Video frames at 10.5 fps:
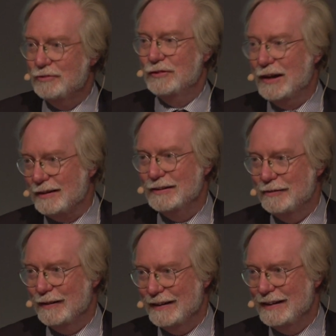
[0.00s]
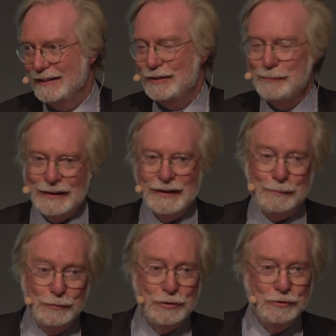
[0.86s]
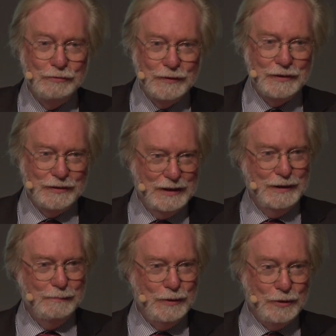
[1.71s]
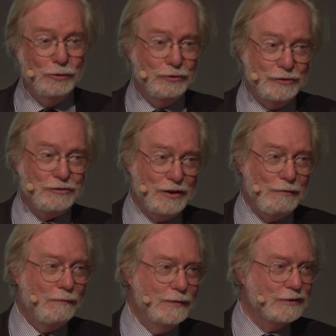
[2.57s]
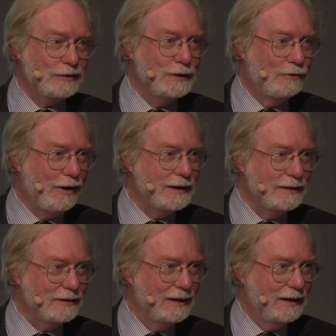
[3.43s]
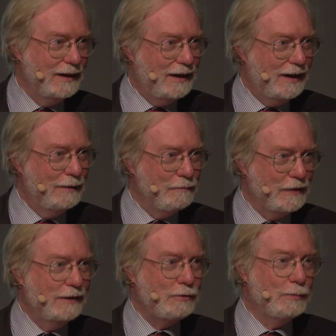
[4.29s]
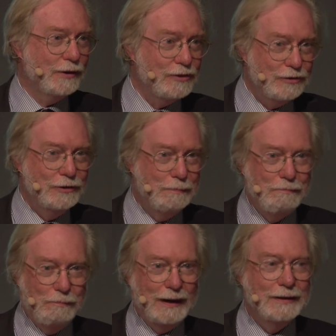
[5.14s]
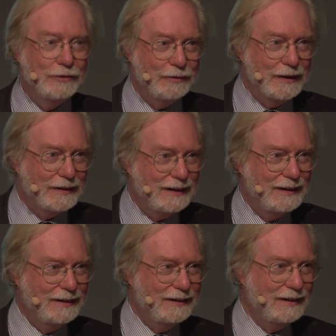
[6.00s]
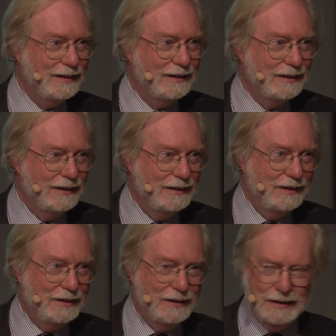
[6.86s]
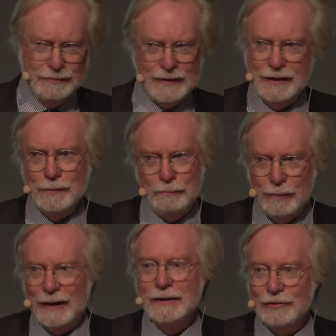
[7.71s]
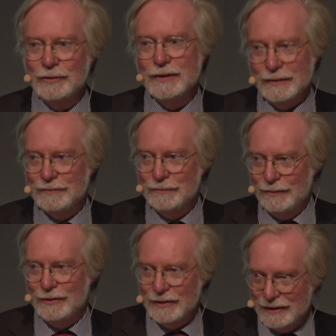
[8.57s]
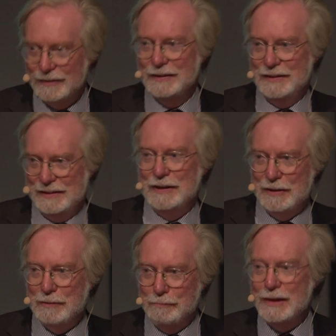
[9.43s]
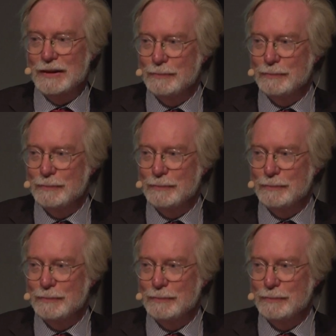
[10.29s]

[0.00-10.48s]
seductive to make that move, that because it's so obviously right, um, everybody should buy into it. And if they don't buy into it, we're going to make